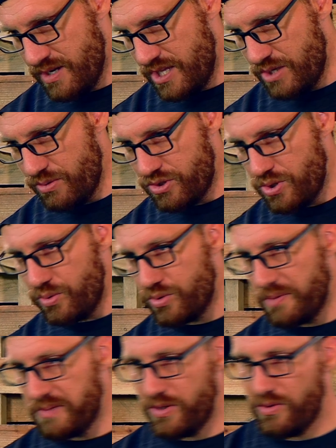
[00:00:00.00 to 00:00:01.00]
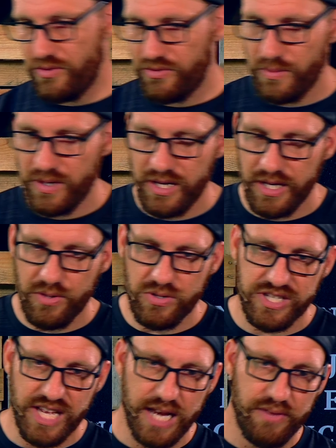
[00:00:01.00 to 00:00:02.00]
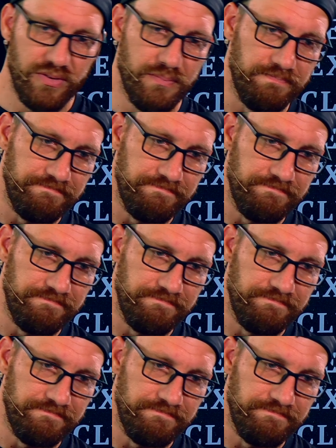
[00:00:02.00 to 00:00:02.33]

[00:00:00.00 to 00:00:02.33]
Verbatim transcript: there were two criminals, one on either side of him,